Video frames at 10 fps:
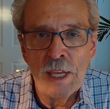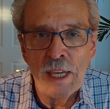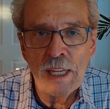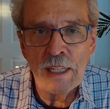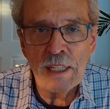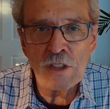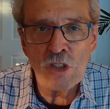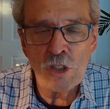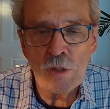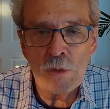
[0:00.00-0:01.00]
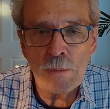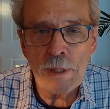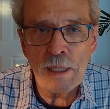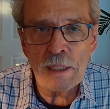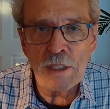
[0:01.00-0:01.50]
And next year, we're
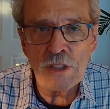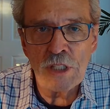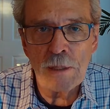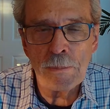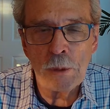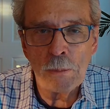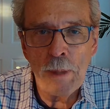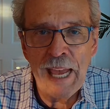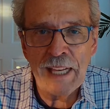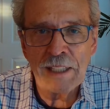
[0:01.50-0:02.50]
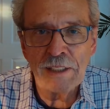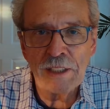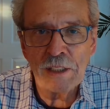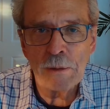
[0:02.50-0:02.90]
probably going to see it pull back a little,